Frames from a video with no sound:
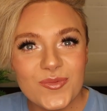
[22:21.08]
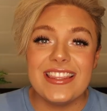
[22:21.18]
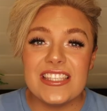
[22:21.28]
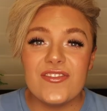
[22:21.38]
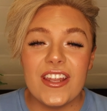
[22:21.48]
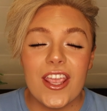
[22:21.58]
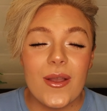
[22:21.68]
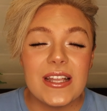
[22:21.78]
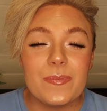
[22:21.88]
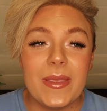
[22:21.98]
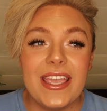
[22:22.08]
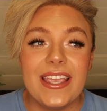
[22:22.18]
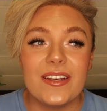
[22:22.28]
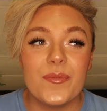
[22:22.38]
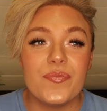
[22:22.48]
This video has
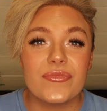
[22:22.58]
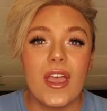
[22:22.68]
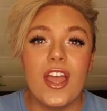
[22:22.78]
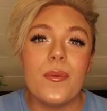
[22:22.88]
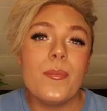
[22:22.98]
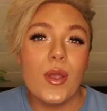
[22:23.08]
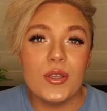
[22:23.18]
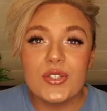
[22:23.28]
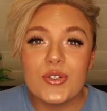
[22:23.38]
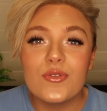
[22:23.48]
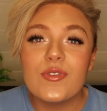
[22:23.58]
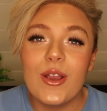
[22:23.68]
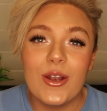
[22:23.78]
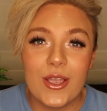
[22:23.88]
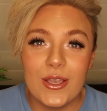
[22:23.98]
been an emotional
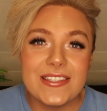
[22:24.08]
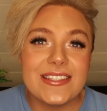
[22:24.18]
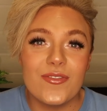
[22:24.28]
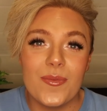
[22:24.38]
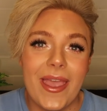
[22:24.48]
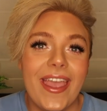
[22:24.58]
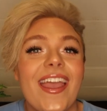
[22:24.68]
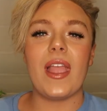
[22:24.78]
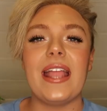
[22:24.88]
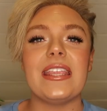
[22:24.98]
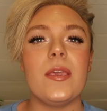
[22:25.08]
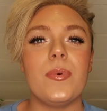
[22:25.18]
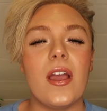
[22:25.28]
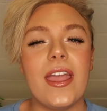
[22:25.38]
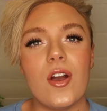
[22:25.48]
roller coaster for me. And keep
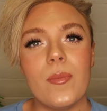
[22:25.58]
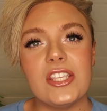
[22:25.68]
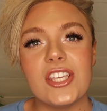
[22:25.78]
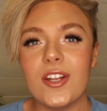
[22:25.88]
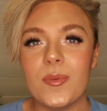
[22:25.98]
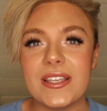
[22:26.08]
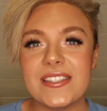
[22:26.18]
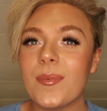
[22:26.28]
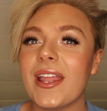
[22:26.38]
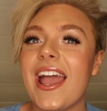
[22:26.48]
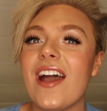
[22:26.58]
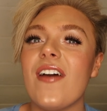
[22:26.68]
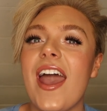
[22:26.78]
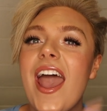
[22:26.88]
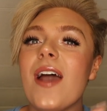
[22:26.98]
an eye out on my channel because I'm gonna
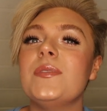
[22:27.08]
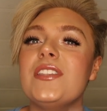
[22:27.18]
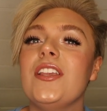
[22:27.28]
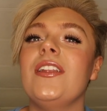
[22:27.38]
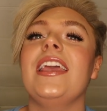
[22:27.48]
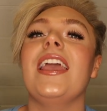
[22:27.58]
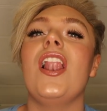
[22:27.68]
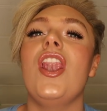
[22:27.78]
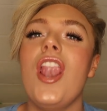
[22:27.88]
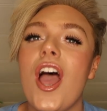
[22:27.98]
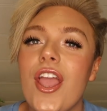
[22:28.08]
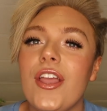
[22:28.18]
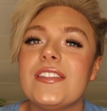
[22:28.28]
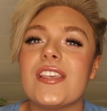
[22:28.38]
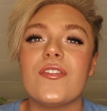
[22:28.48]
have absolutely
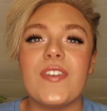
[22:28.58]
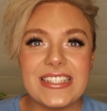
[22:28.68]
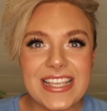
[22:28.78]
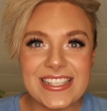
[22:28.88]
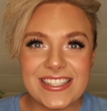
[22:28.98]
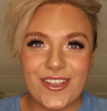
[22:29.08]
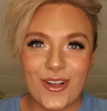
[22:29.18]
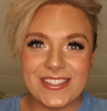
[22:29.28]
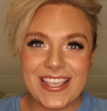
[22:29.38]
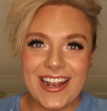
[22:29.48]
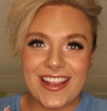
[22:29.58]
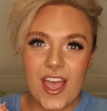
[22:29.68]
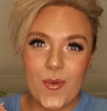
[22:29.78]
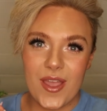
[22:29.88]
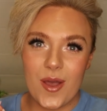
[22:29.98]
loads of fantastic content
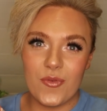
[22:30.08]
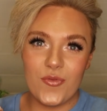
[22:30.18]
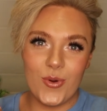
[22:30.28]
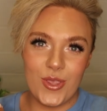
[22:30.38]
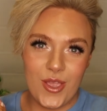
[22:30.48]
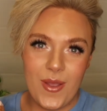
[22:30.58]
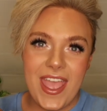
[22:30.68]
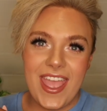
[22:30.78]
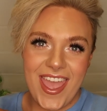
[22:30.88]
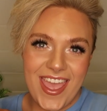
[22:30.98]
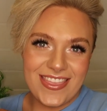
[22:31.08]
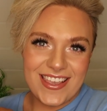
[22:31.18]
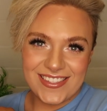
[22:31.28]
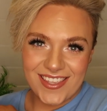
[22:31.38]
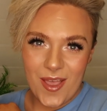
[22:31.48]
coming up for you in
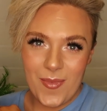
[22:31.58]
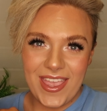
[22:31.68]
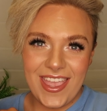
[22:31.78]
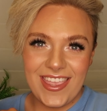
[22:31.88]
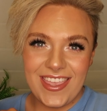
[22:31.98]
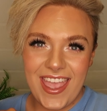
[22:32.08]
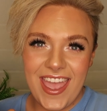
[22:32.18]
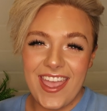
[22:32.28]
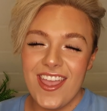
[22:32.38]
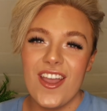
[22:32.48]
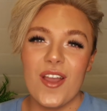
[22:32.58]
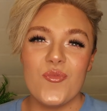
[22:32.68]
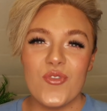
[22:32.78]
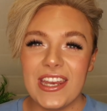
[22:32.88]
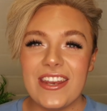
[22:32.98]
this coming year.
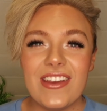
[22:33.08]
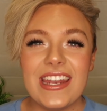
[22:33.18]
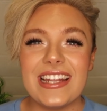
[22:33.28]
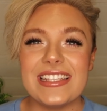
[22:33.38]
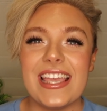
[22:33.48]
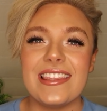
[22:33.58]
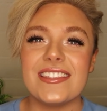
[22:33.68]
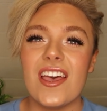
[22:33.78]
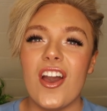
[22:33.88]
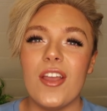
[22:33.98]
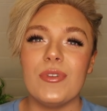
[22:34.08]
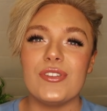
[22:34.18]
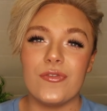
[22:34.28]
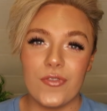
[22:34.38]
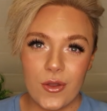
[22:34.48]
I'm really, really gonna take the time to
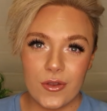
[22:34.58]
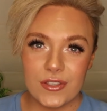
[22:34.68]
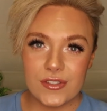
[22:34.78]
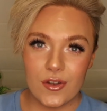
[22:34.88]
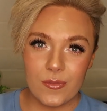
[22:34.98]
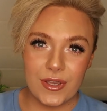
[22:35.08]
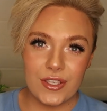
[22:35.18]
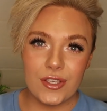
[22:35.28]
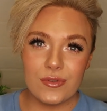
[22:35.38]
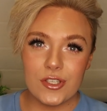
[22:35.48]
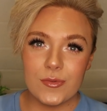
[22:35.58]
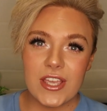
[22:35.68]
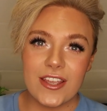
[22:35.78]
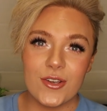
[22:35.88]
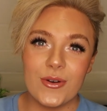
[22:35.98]
focus on my YouTube
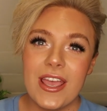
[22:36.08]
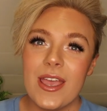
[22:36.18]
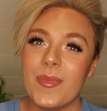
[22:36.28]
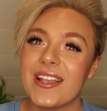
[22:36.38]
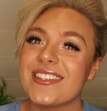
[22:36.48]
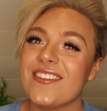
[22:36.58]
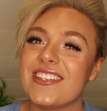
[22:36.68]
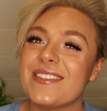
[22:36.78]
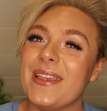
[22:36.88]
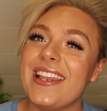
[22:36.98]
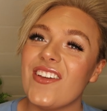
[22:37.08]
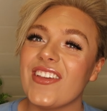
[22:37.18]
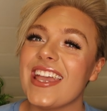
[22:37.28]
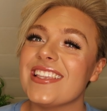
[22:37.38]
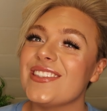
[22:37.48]
channel because I've just been
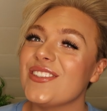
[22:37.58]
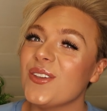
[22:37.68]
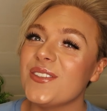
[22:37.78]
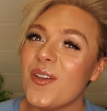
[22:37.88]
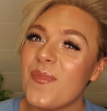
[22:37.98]
loving it so, so